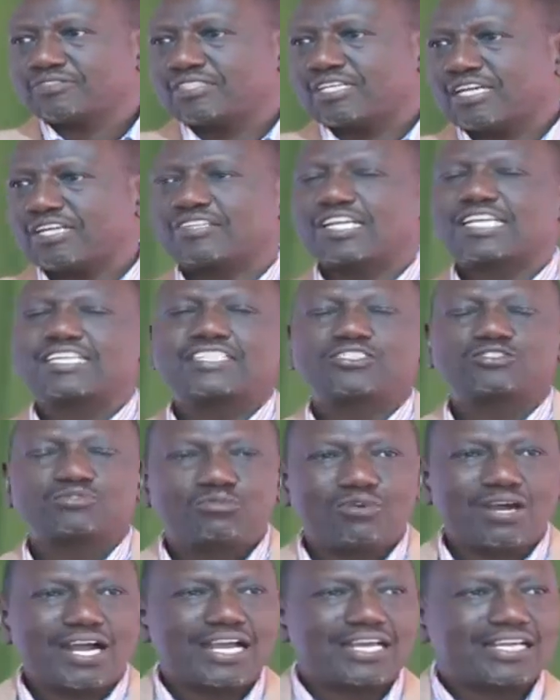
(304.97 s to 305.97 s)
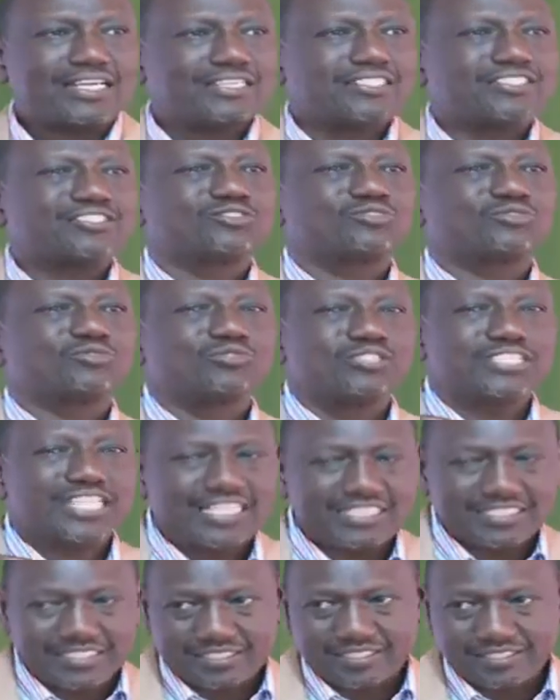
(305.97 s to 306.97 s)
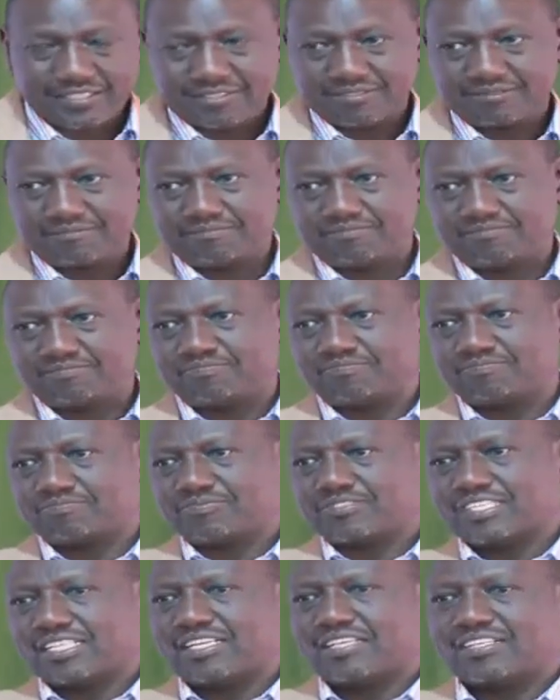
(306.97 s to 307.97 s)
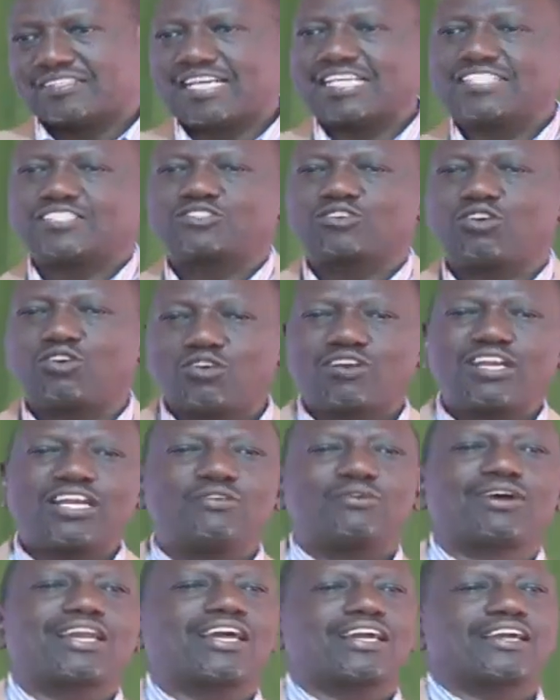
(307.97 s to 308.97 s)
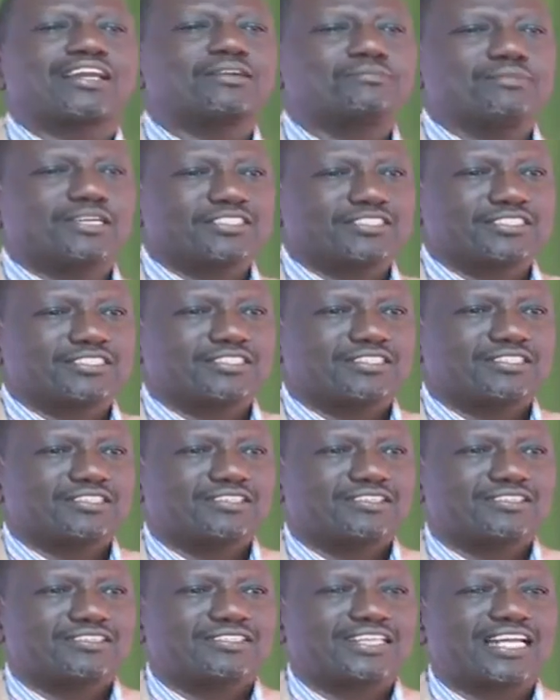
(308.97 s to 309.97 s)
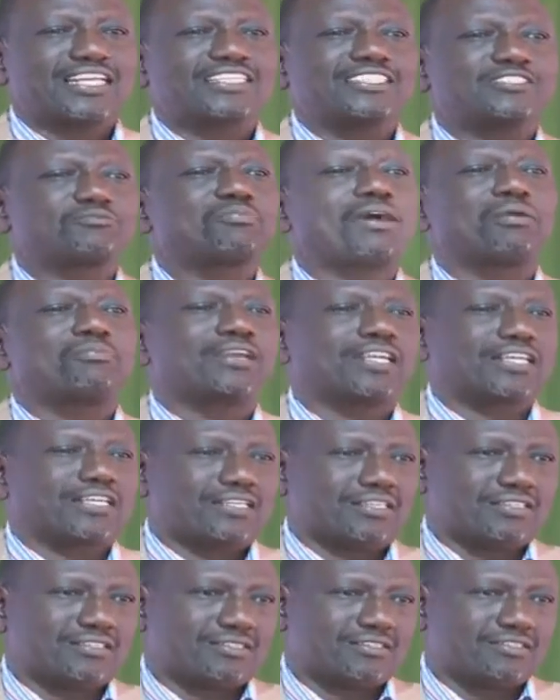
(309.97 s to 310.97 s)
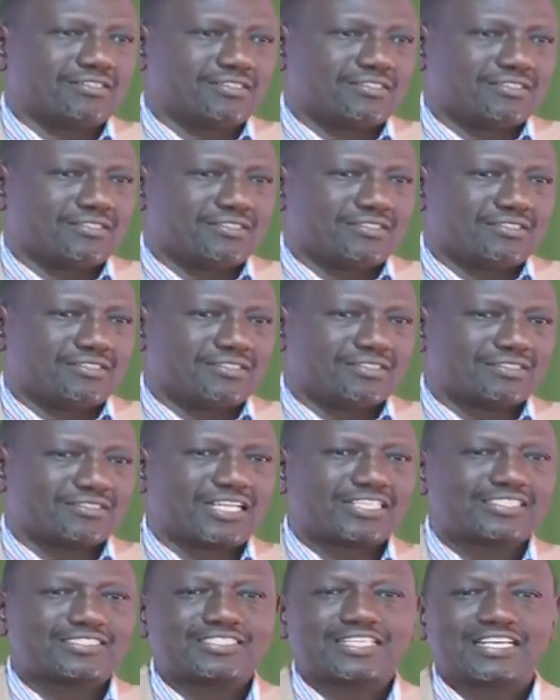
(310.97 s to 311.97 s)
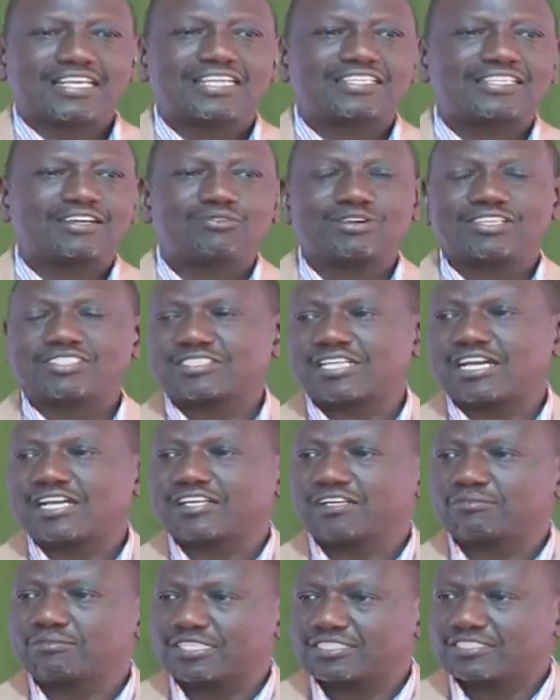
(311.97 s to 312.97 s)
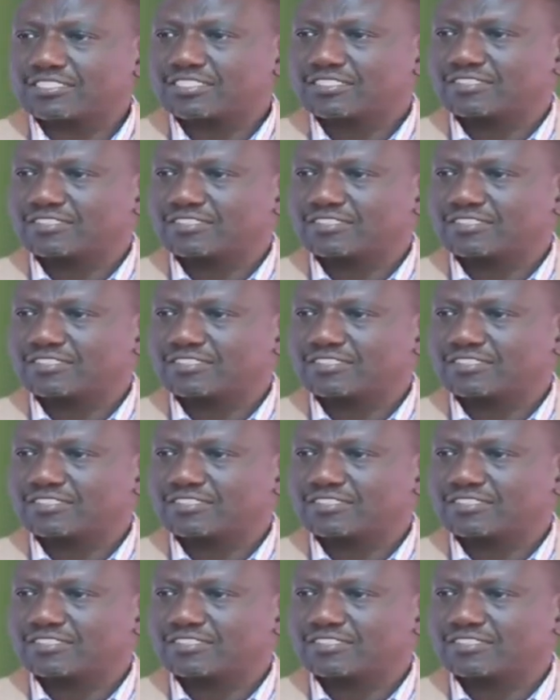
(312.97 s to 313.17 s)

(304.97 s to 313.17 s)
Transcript: And that is why, to date, there is only one agreement that is public, and that is the Kenya Kwanza Agreement.